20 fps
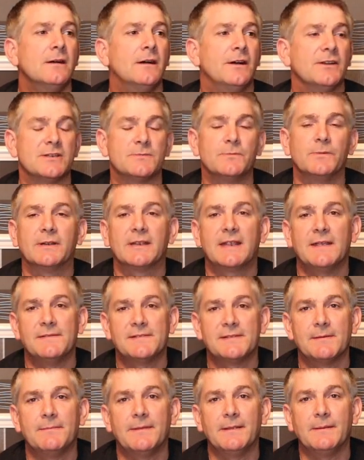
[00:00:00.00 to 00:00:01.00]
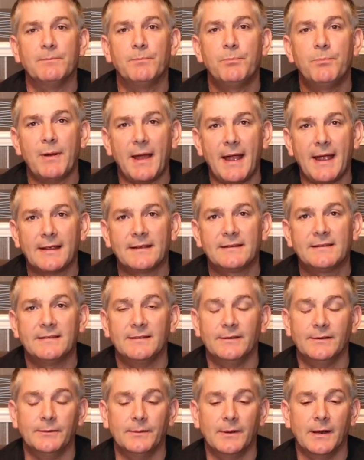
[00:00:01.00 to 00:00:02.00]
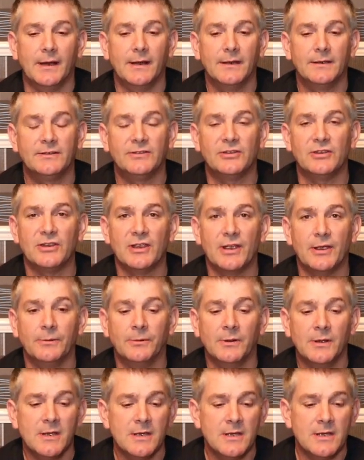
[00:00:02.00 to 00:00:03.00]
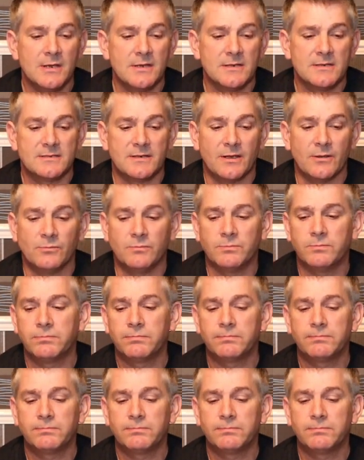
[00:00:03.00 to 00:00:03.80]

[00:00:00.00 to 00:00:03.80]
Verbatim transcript: I just want to give something back to uh, to you. So